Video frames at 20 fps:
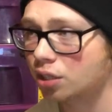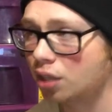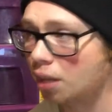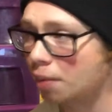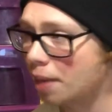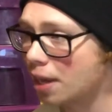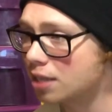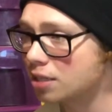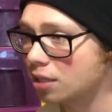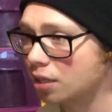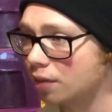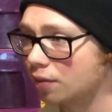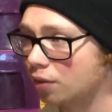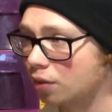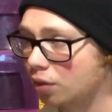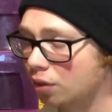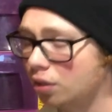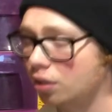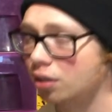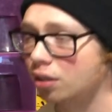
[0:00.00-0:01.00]
I'm asking if they're
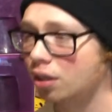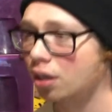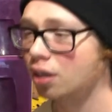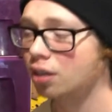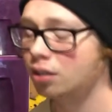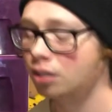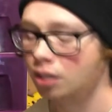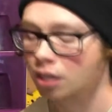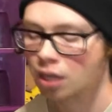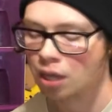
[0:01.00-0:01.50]
good or not.